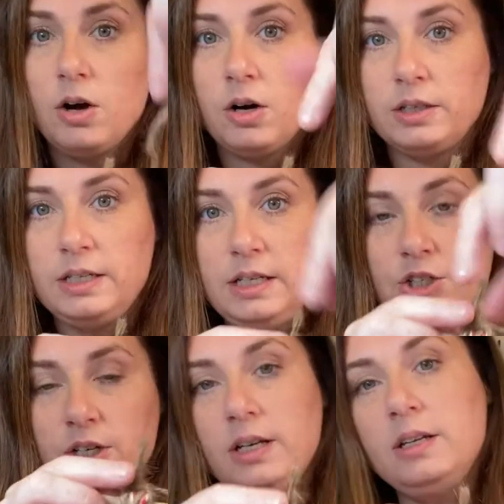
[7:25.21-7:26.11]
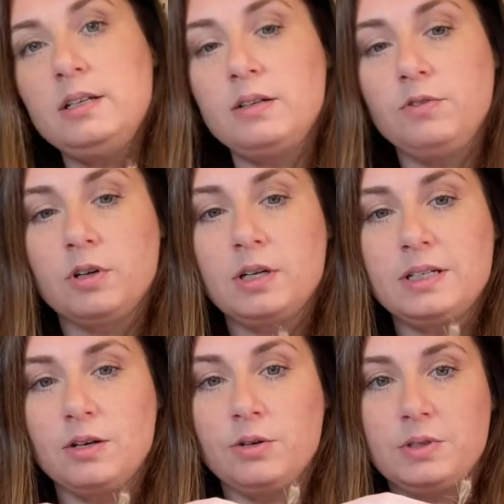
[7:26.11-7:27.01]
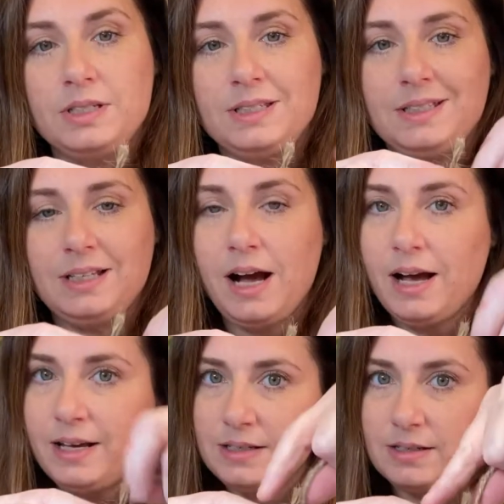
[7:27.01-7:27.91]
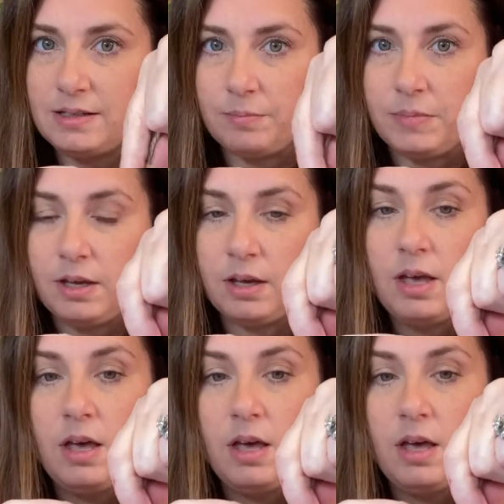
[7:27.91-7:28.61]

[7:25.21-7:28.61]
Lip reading: on each end if you're gonna go tie it to something.